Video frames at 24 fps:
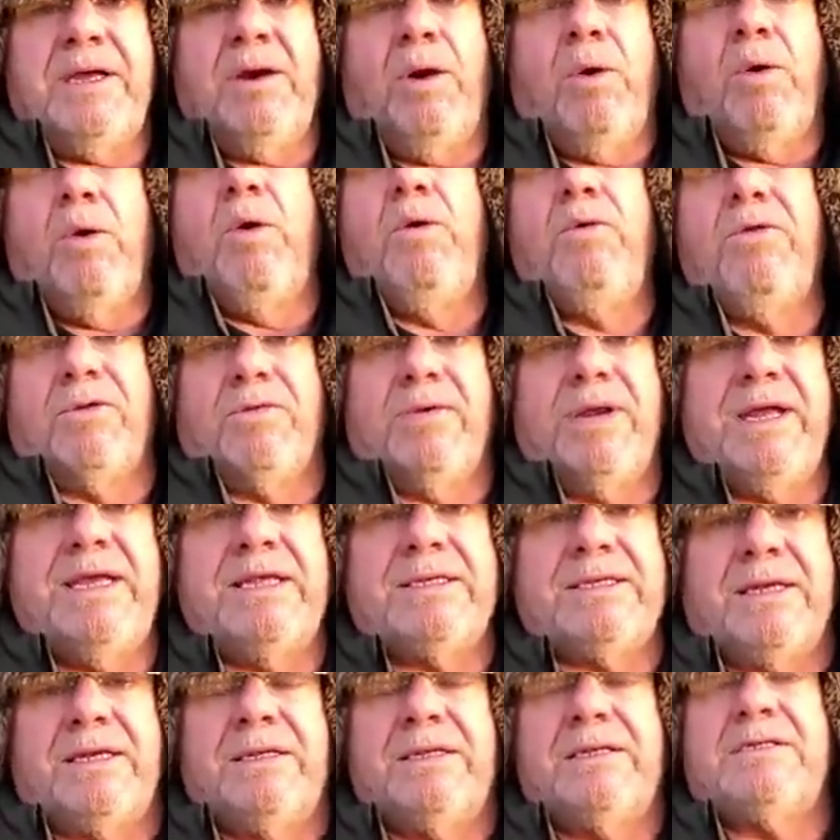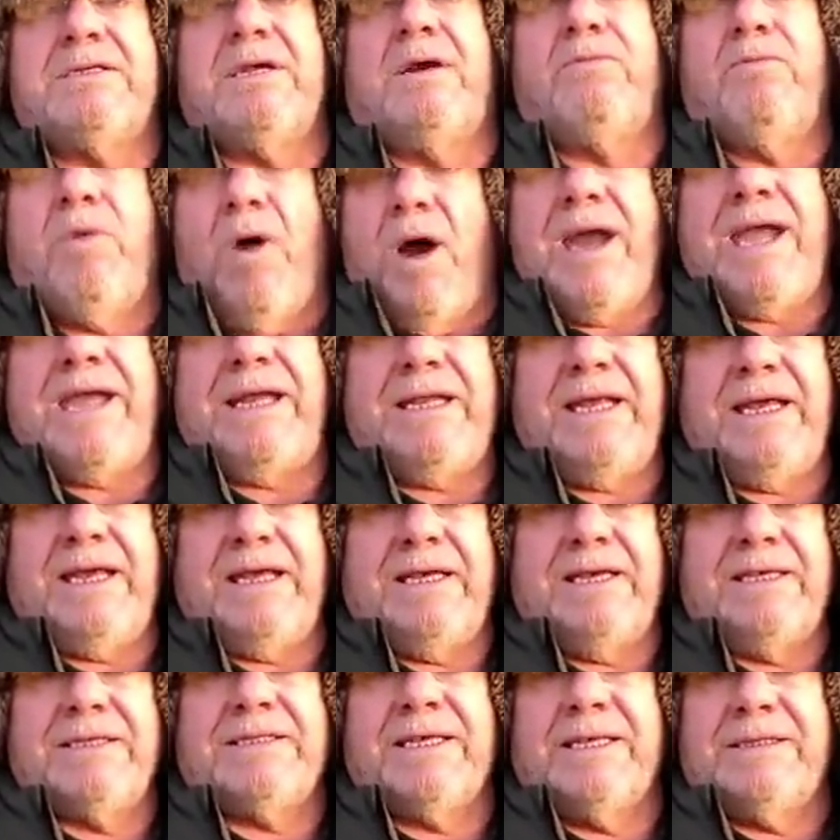all the reasons why it
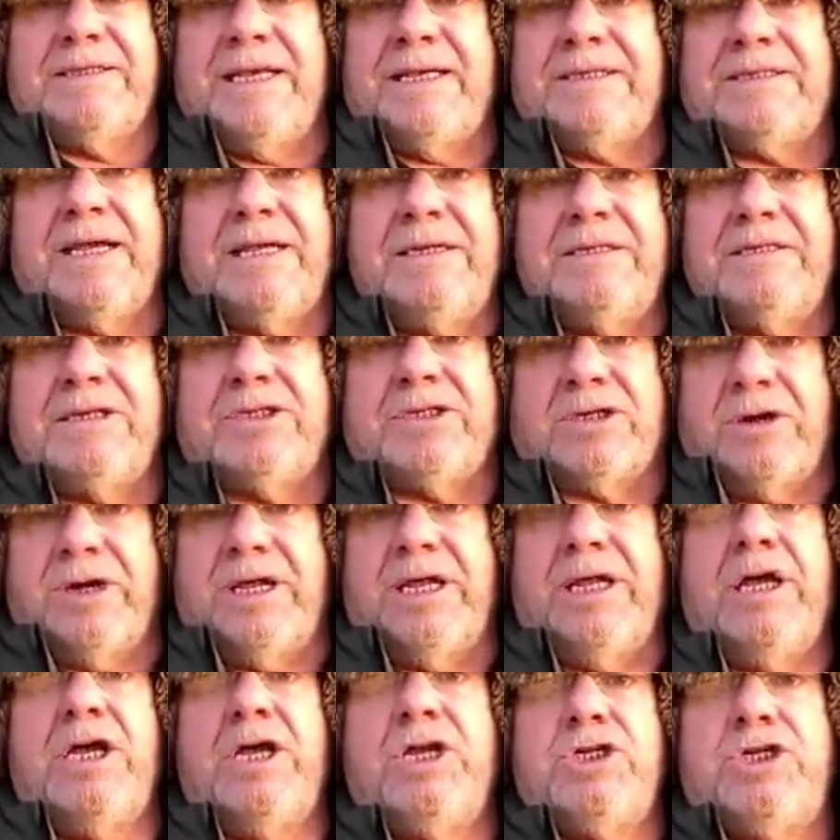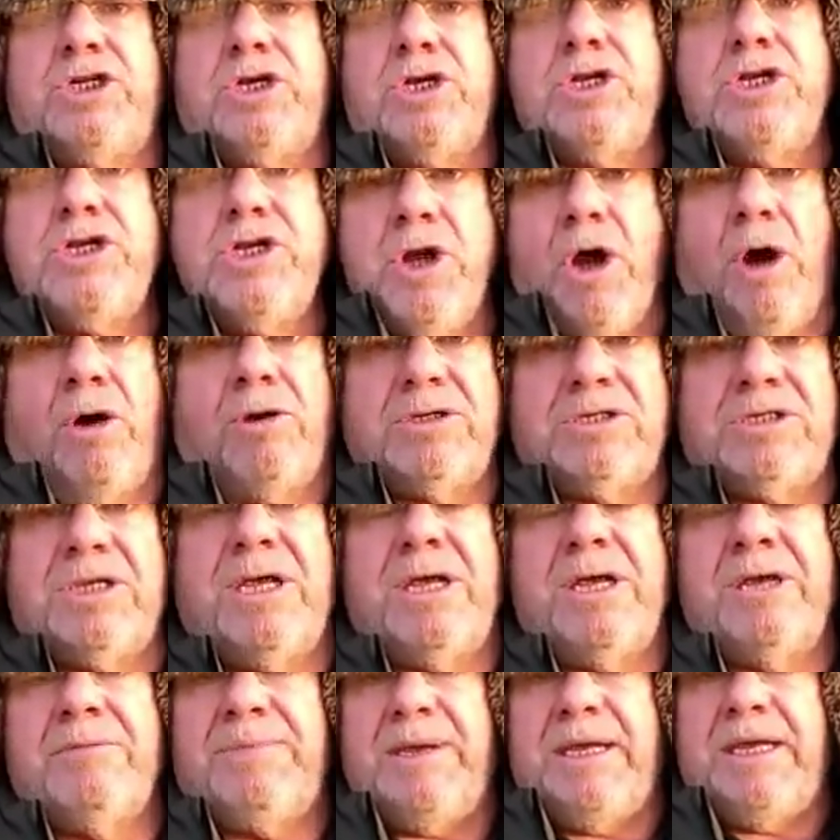is that this industry should not
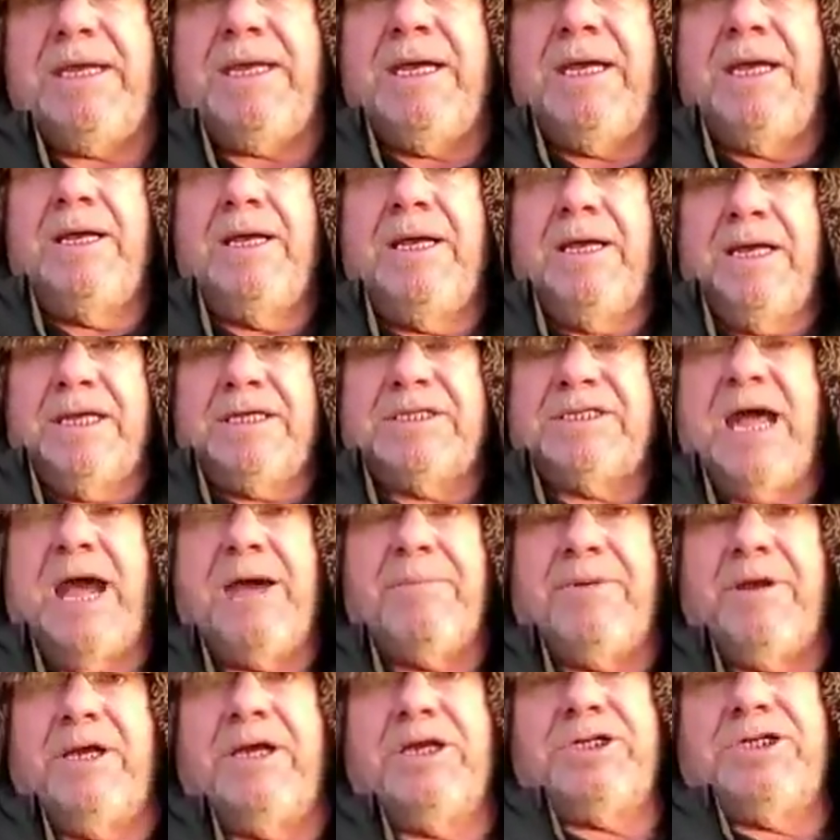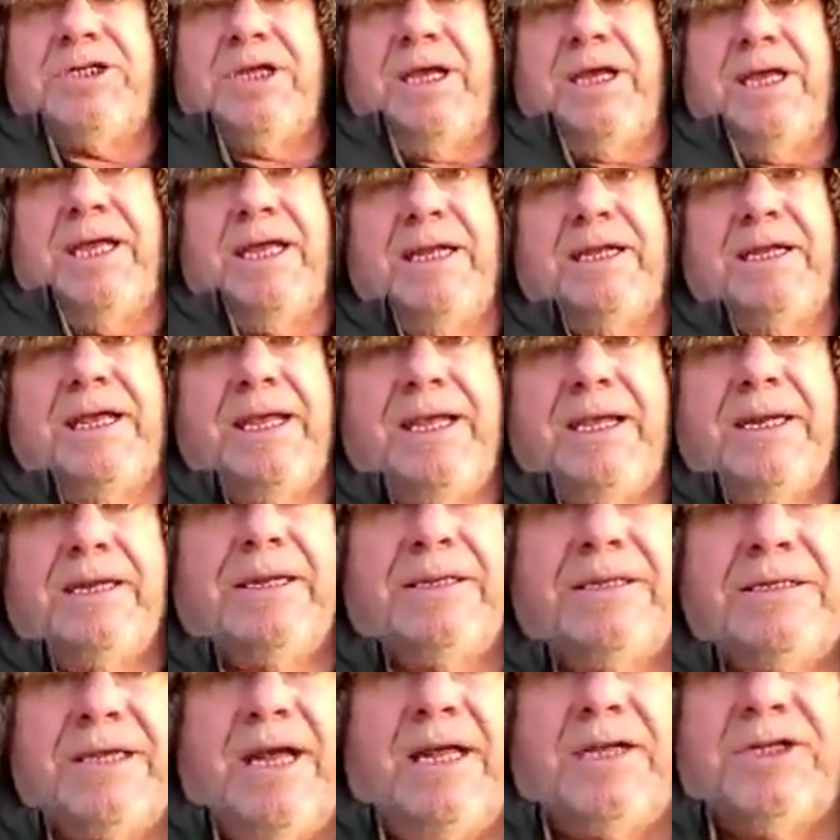be established in
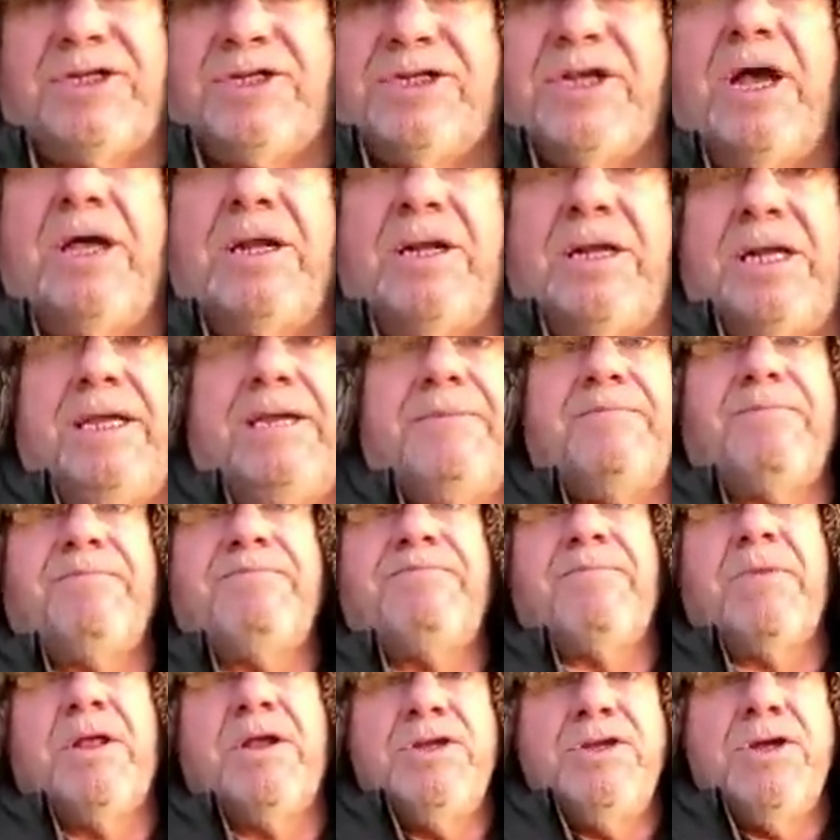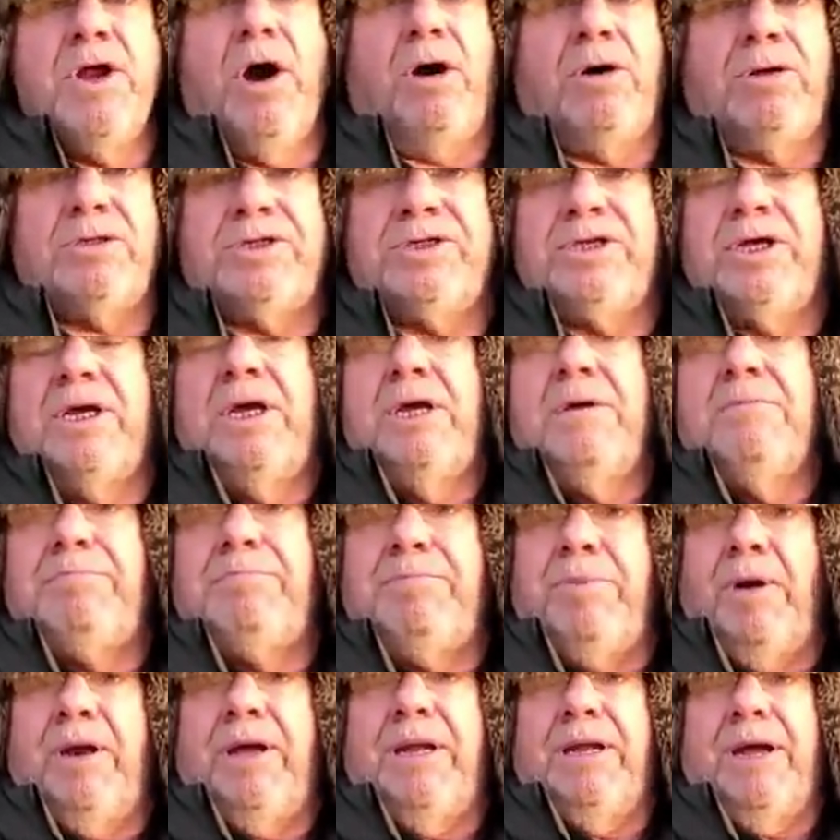England, and certainly not
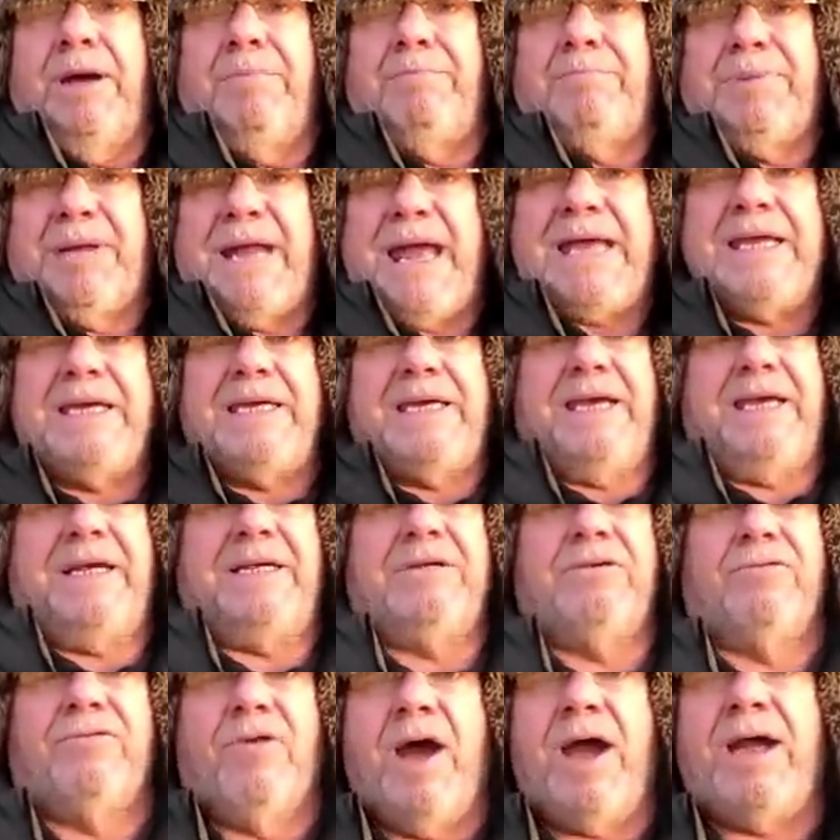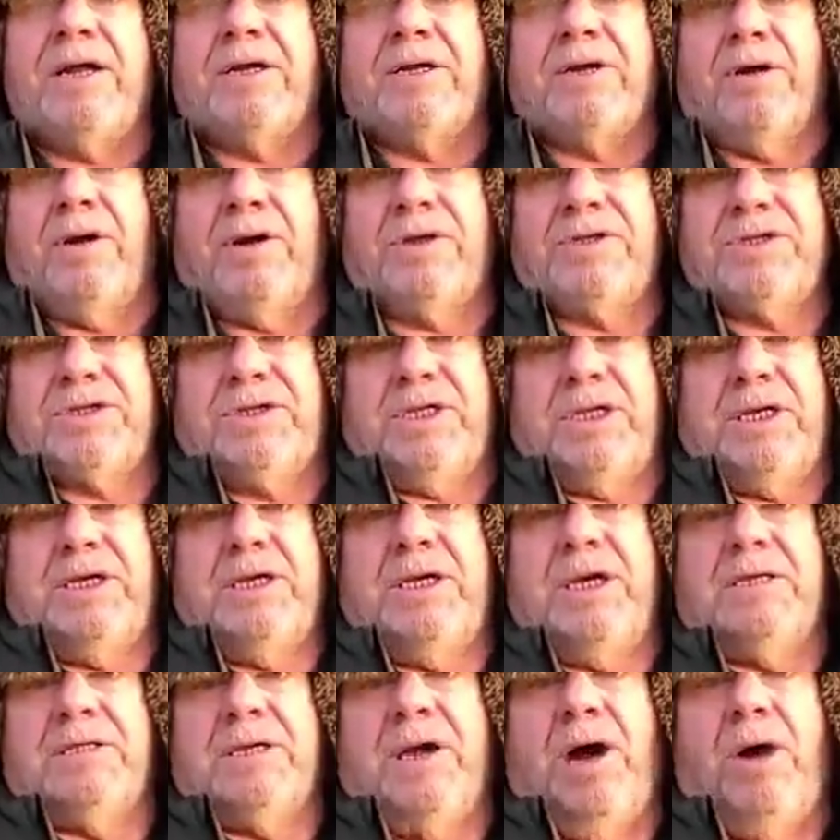in a blanket right across
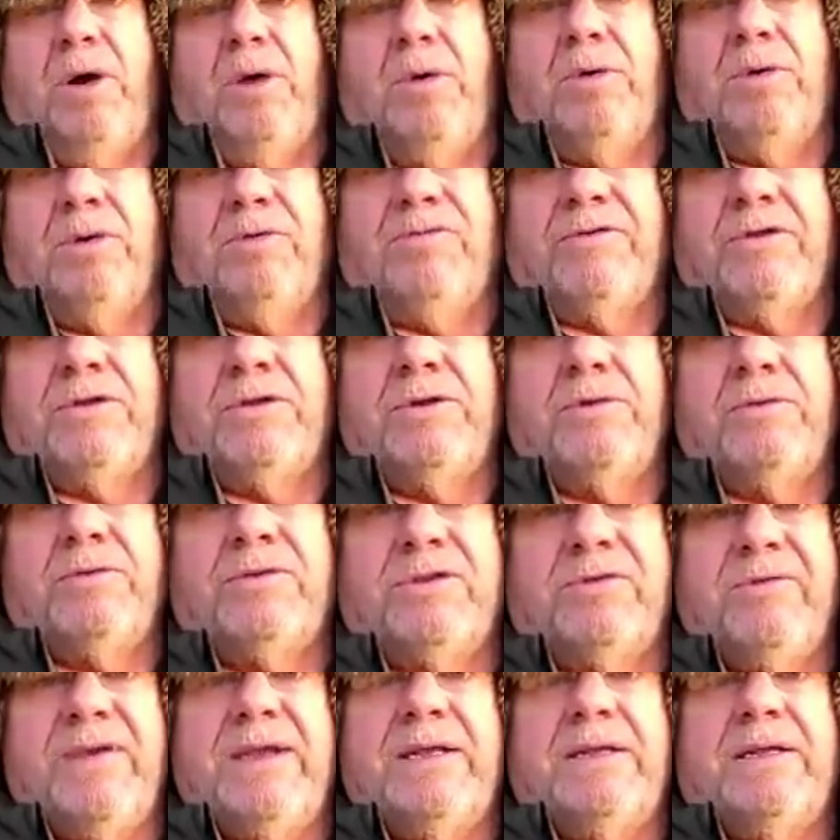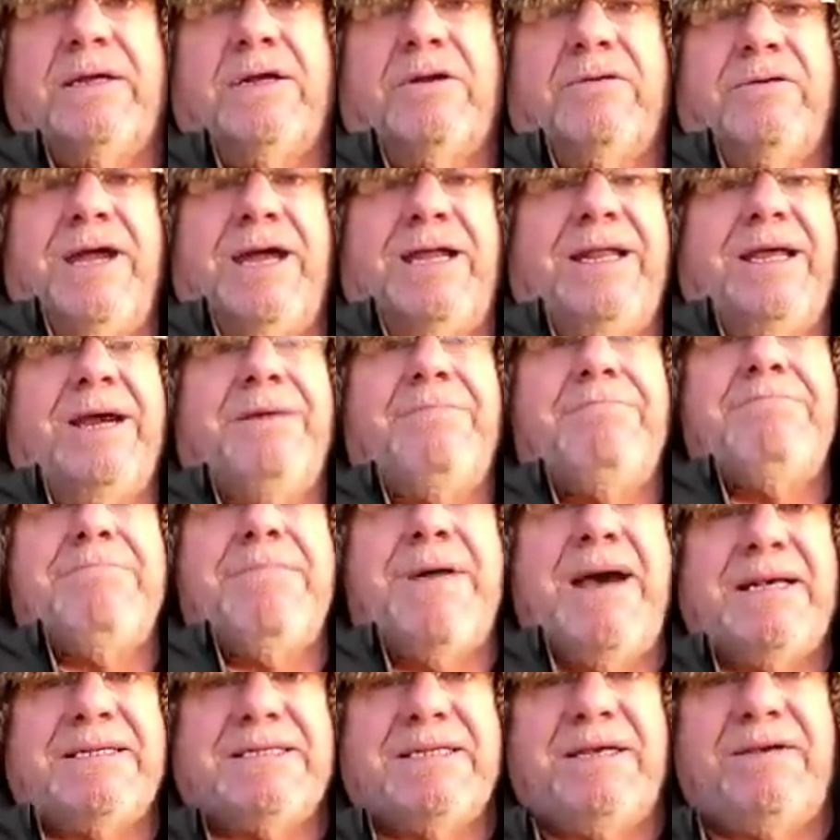the whole of the north of England, creating a
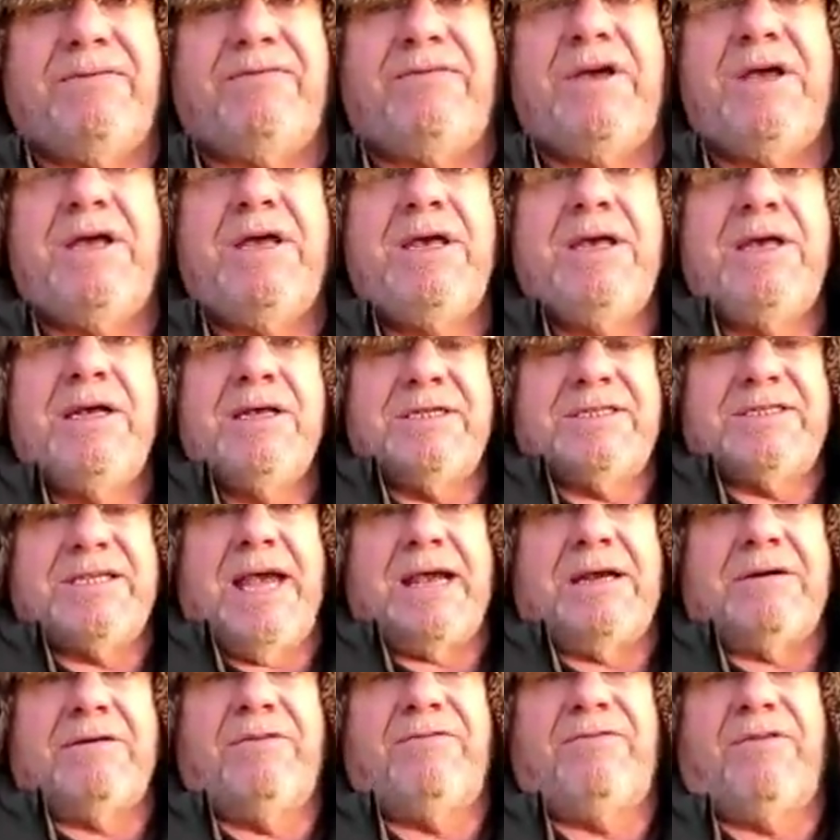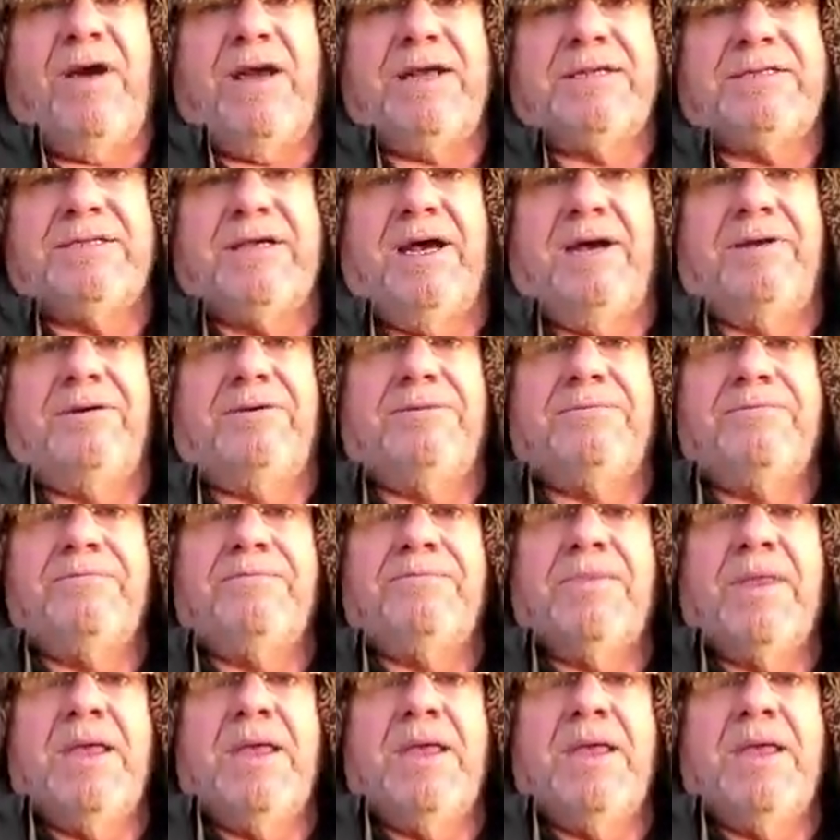massive sacrifice zone.